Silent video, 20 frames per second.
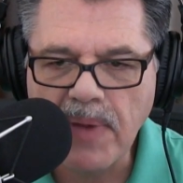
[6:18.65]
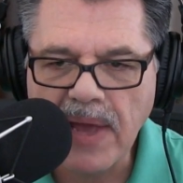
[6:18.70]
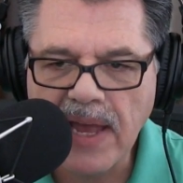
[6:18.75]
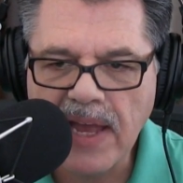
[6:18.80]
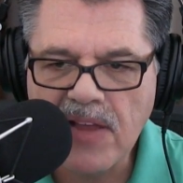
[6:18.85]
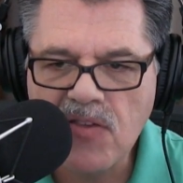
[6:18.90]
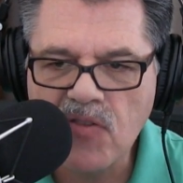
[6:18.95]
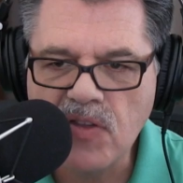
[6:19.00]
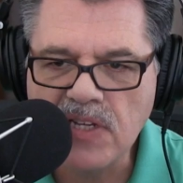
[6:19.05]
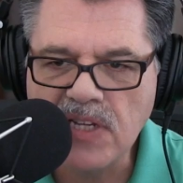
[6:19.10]

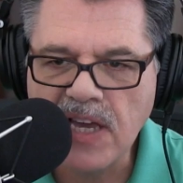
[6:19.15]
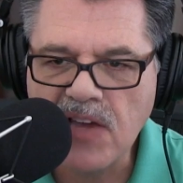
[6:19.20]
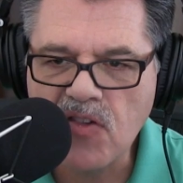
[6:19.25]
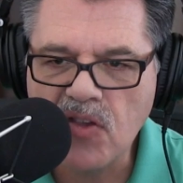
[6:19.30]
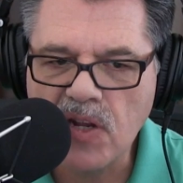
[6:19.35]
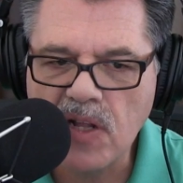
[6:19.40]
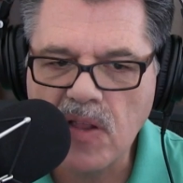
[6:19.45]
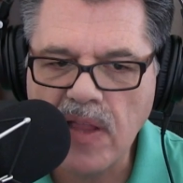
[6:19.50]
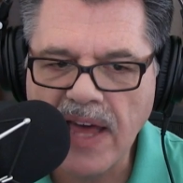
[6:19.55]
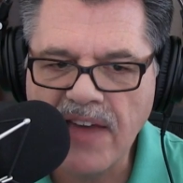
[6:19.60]
page that
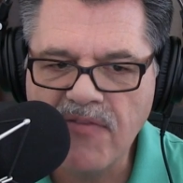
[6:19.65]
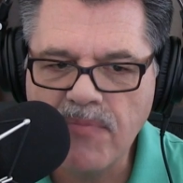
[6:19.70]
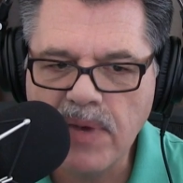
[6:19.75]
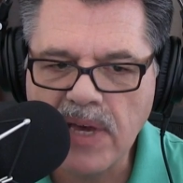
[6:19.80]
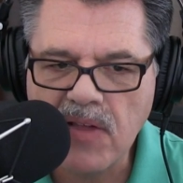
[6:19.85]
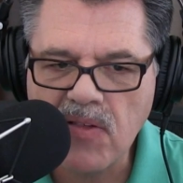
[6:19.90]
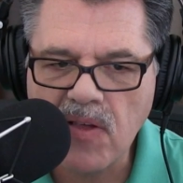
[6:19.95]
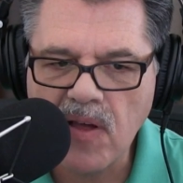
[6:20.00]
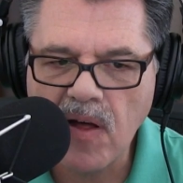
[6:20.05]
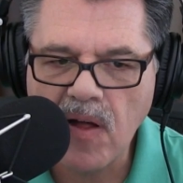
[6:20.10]
takes you to
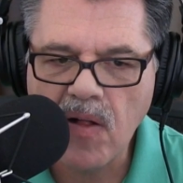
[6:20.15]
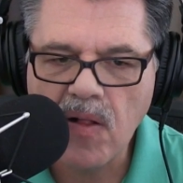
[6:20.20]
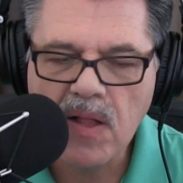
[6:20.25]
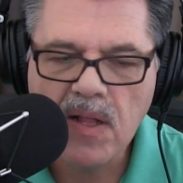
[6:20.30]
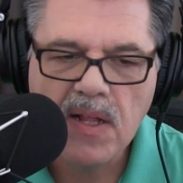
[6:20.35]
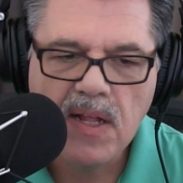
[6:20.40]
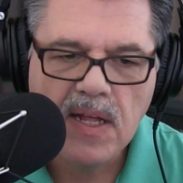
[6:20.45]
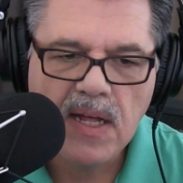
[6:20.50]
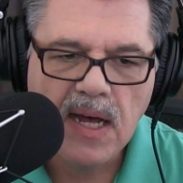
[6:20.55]
LifePixel.